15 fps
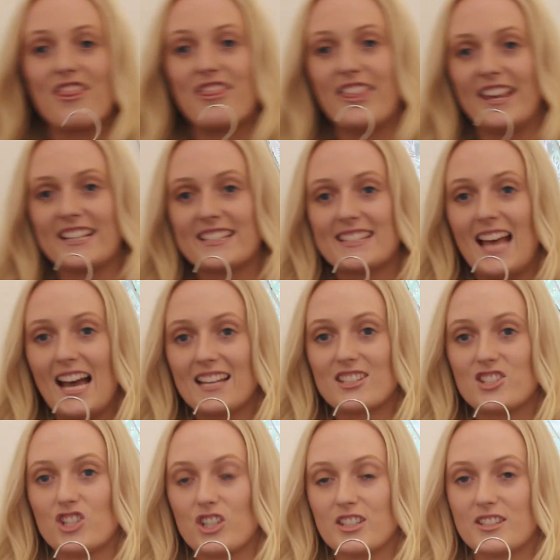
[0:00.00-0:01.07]
This
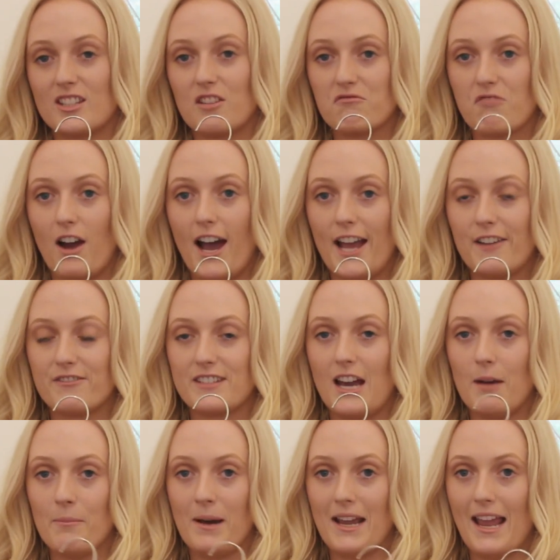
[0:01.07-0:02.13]
has just arrived
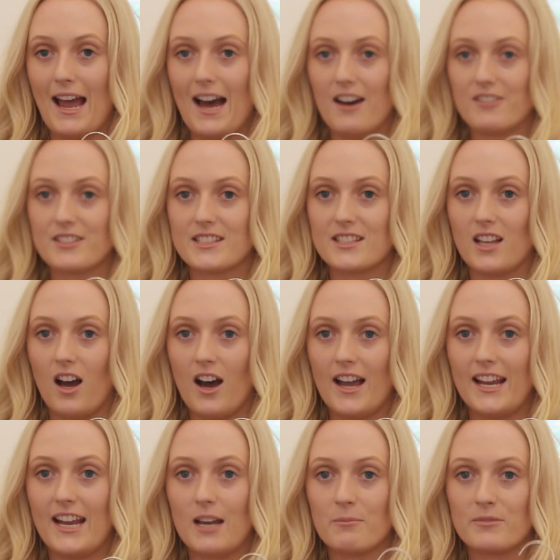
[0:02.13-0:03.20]
at my house.
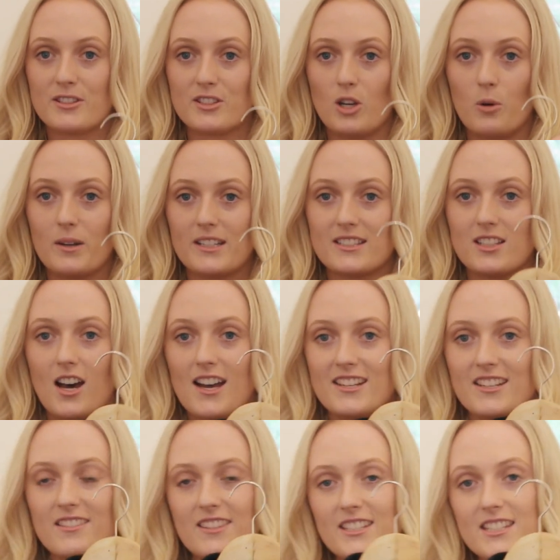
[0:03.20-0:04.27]
I am so
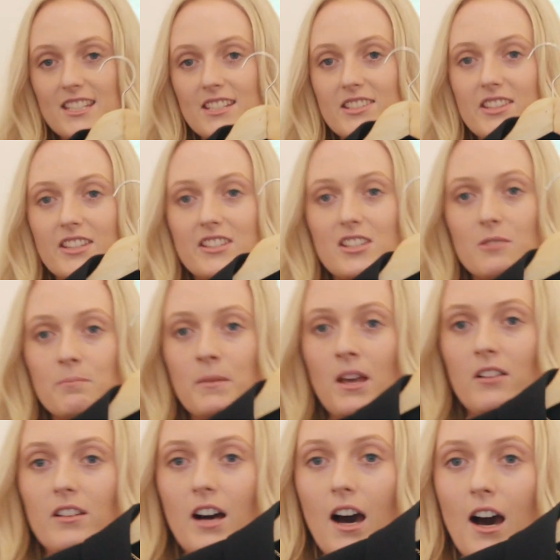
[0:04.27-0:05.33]
excited. This is the
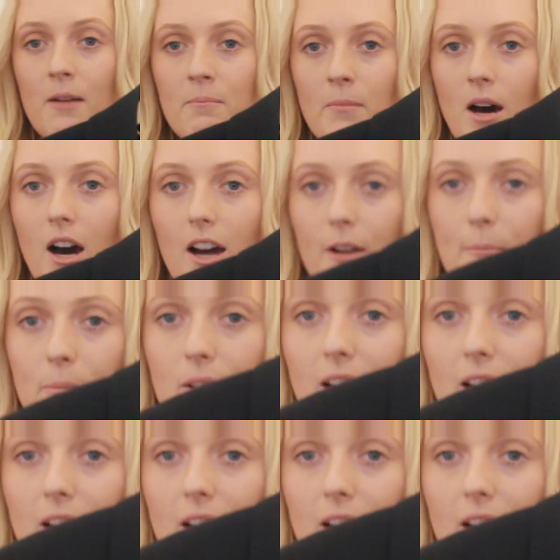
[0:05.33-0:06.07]
Camilla and Marc